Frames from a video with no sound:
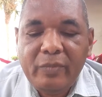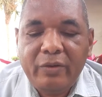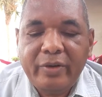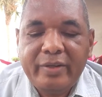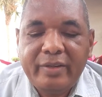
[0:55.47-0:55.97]

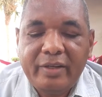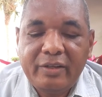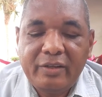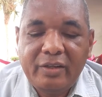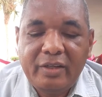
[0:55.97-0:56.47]
All right, then
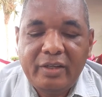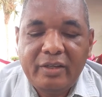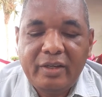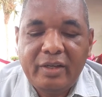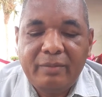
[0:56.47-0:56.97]
you're going to need,
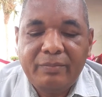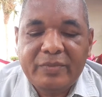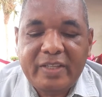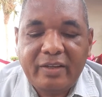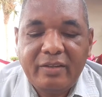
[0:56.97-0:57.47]

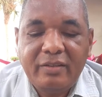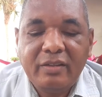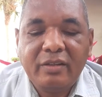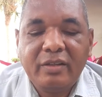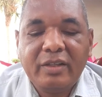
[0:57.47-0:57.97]
second, you're
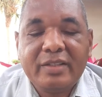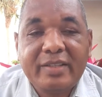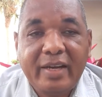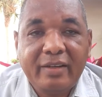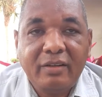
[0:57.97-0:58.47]
going to need a
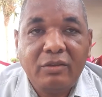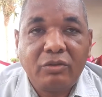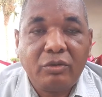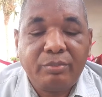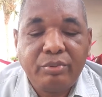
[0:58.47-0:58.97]
title
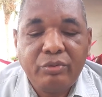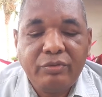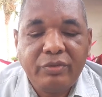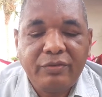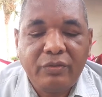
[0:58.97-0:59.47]
or a
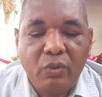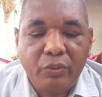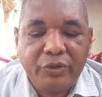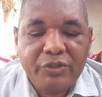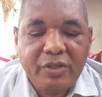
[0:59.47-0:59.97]
proof of
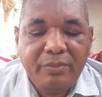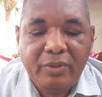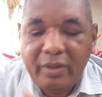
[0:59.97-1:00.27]
ownership.